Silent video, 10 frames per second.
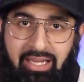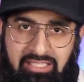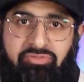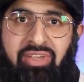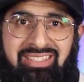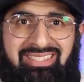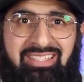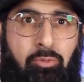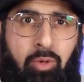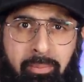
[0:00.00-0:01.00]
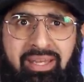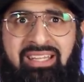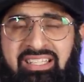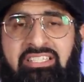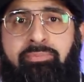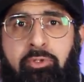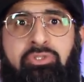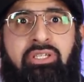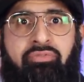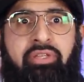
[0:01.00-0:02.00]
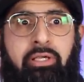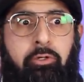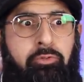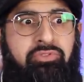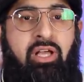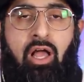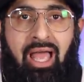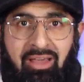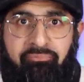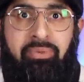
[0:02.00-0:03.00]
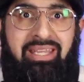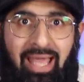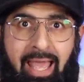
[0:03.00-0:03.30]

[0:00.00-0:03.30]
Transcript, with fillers: and let's face it, the women in these music videos have been